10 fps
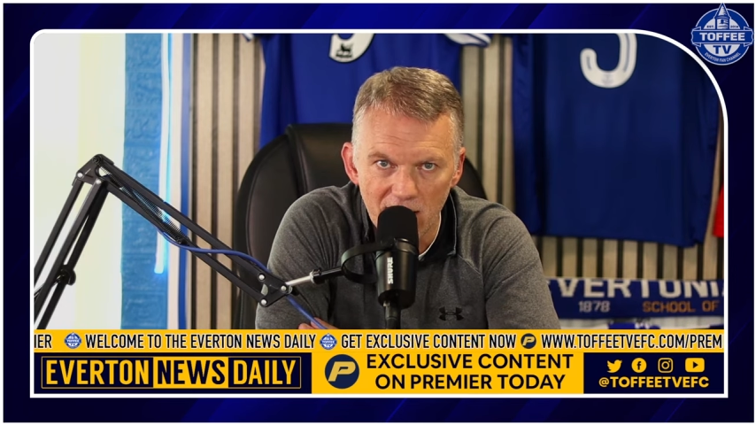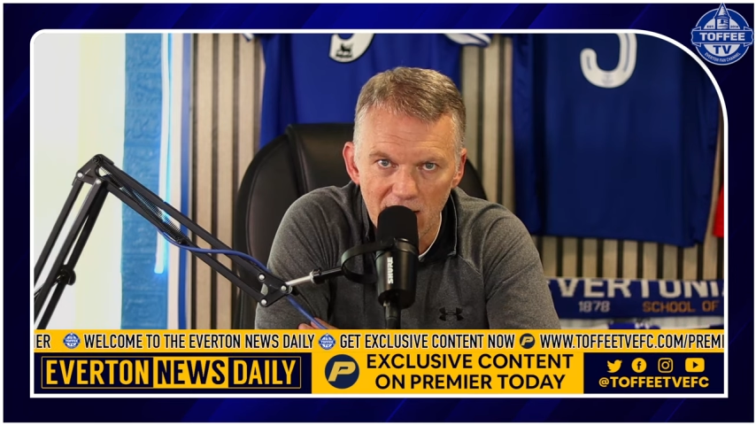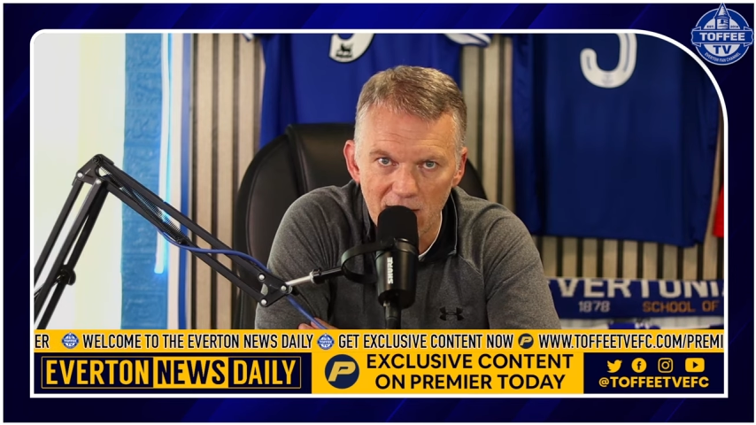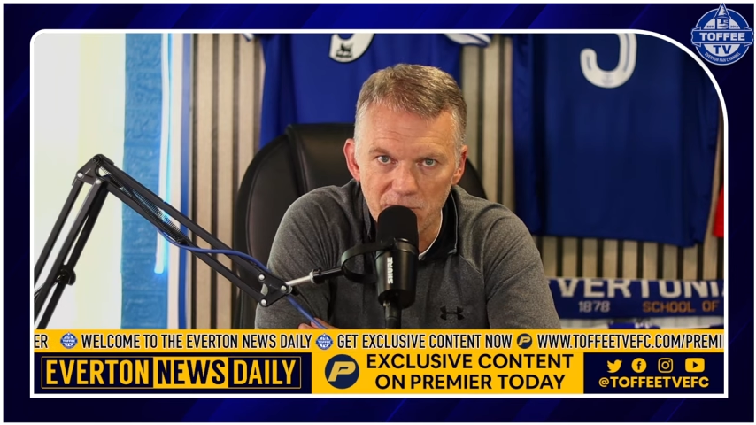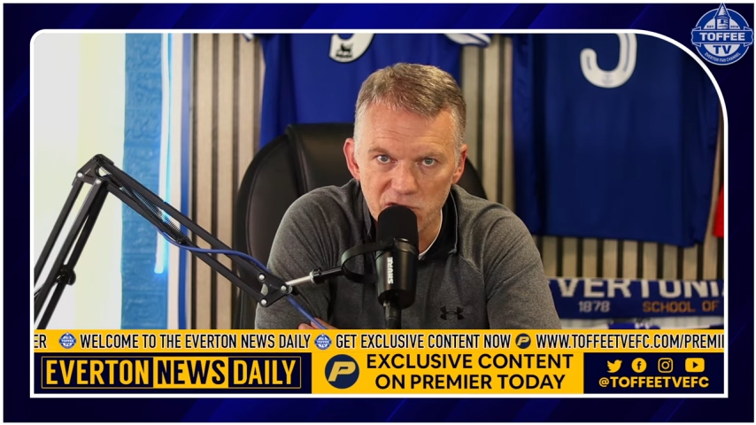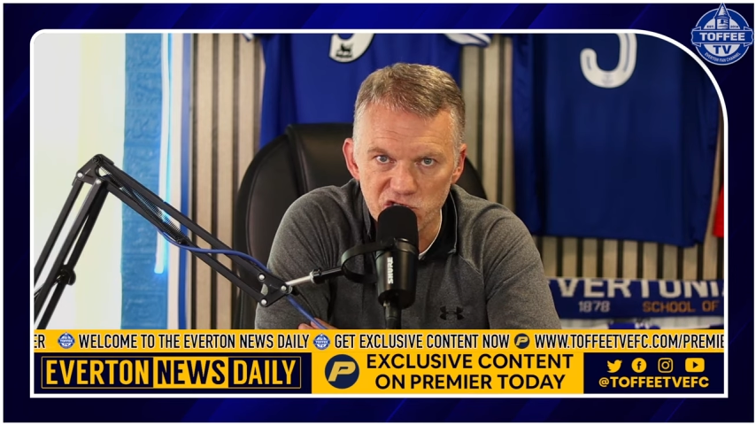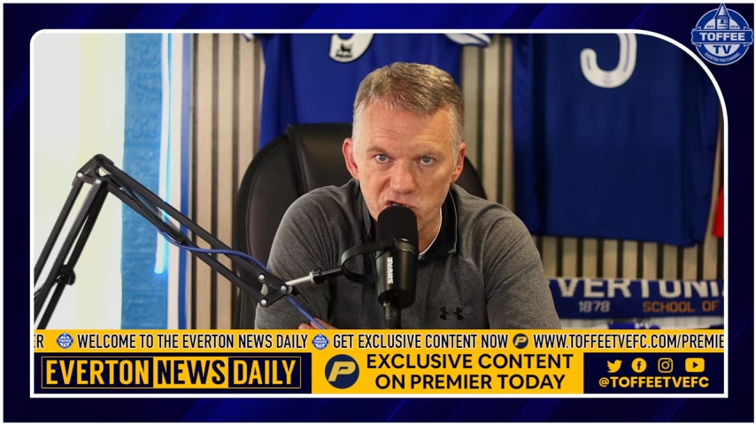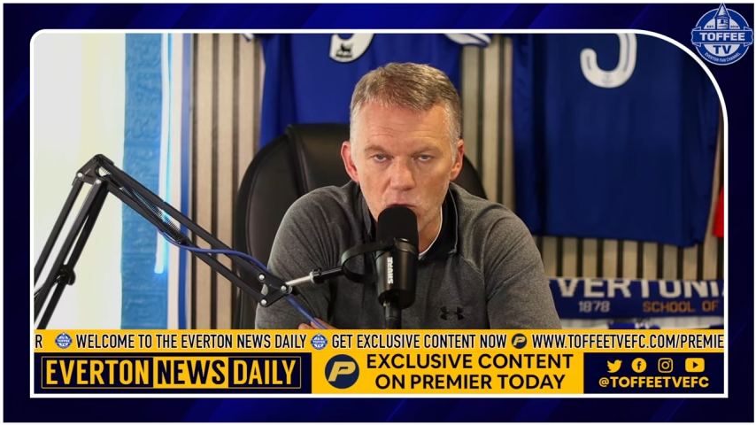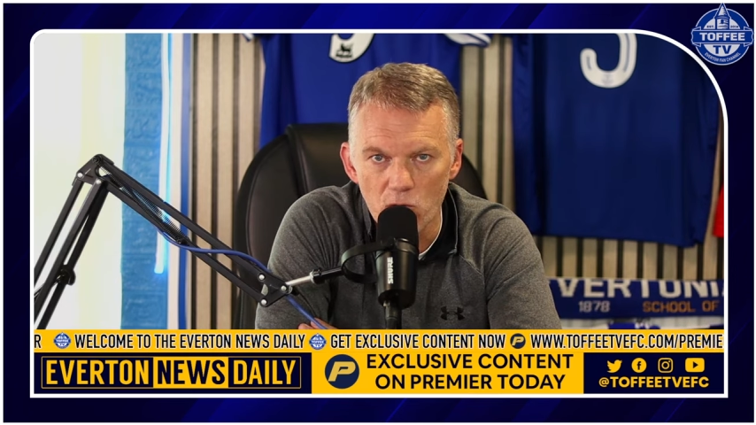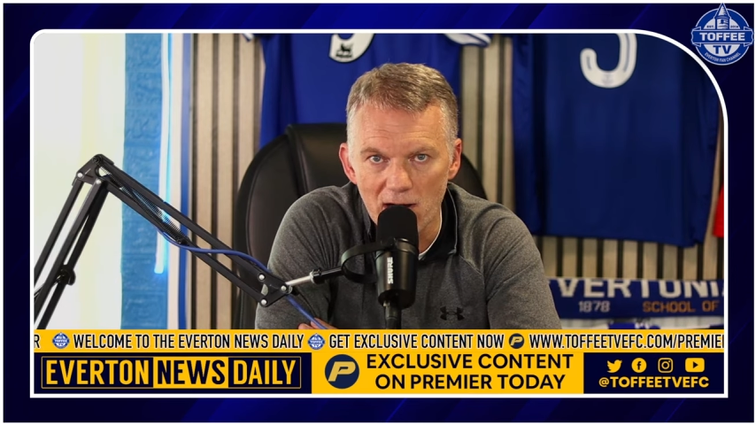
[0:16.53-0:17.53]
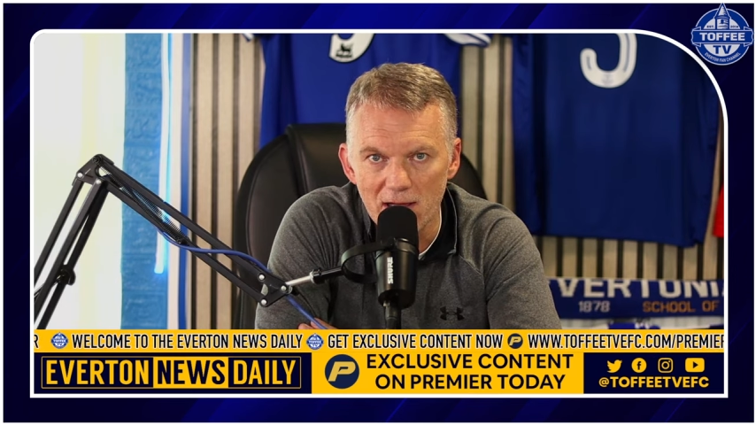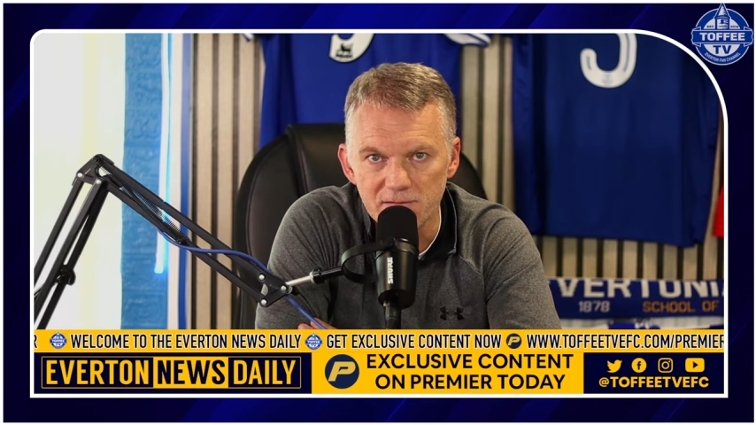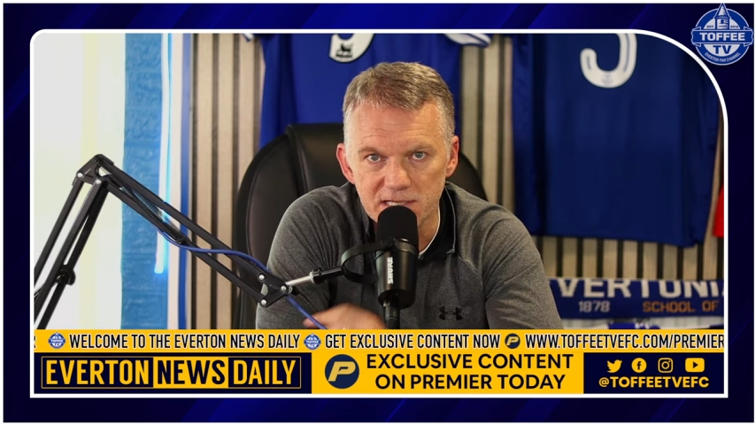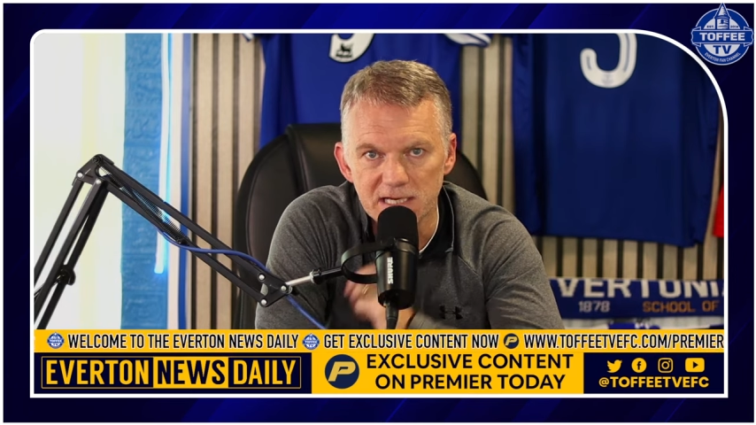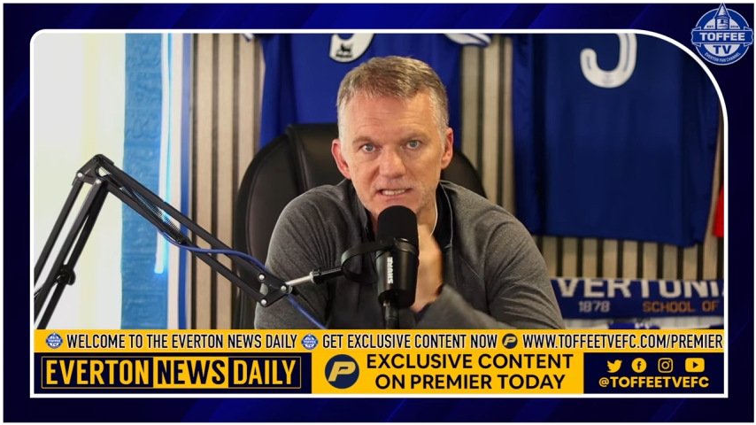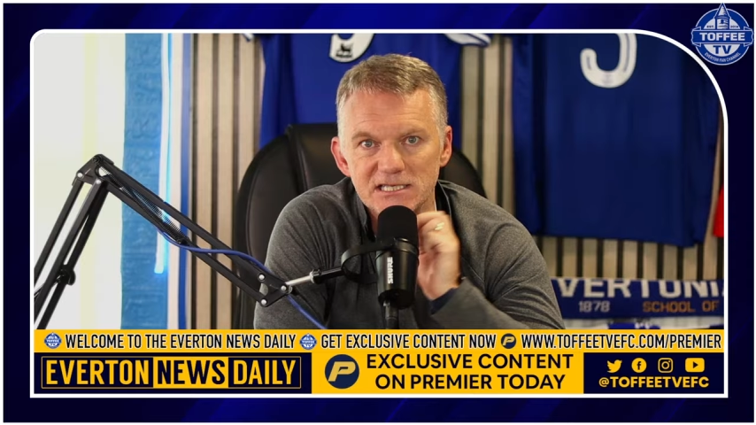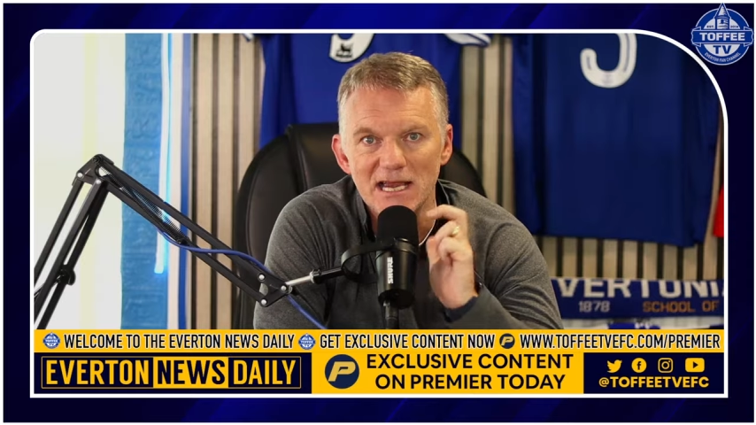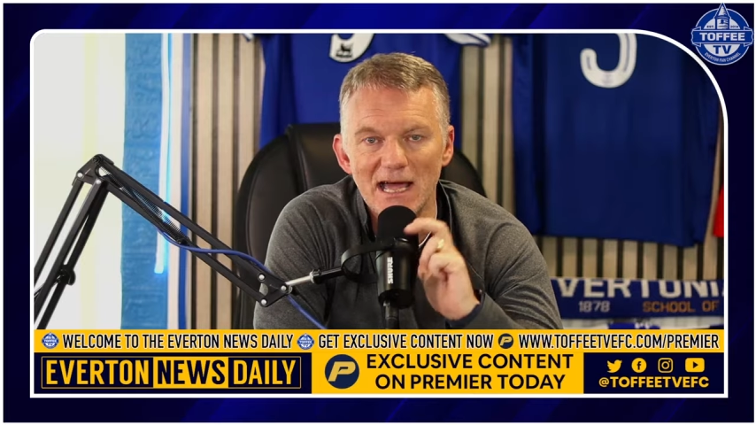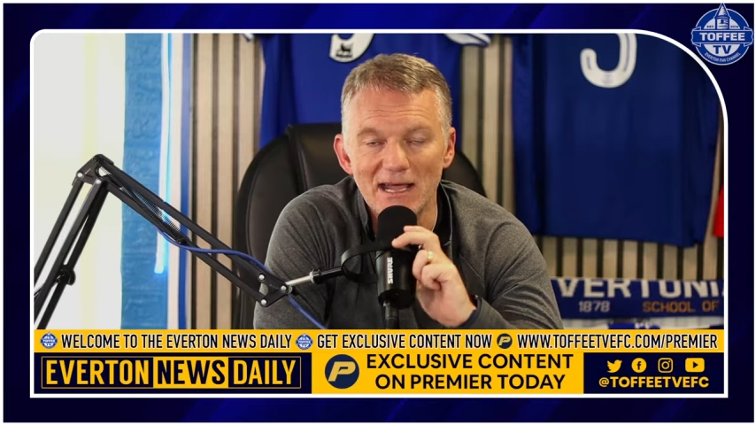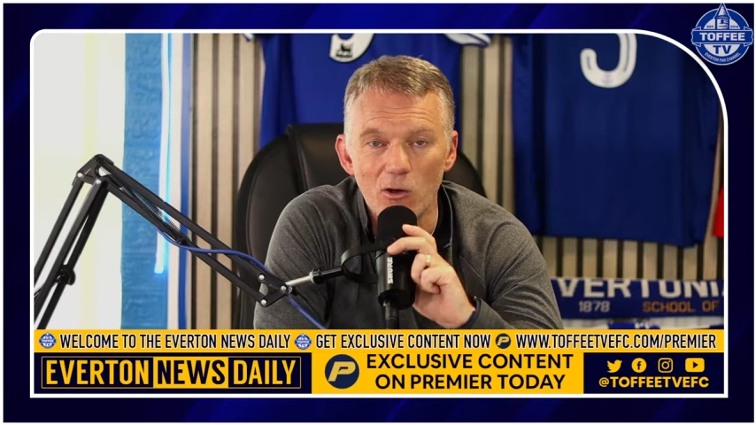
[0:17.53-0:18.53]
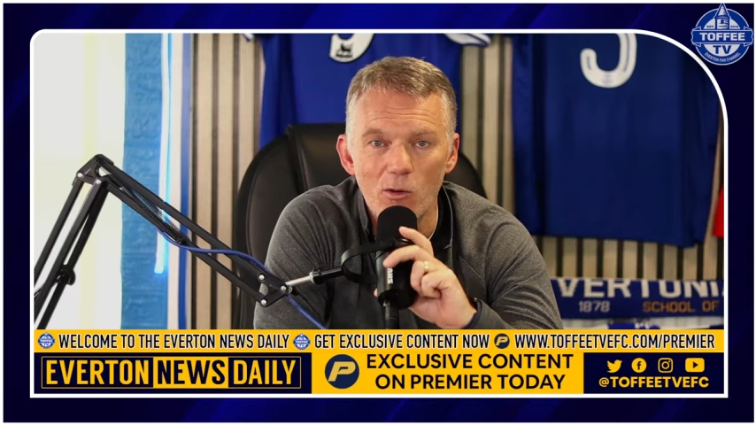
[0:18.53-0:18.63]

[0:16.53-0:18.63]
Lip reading: at the Showgrounds in Sligo.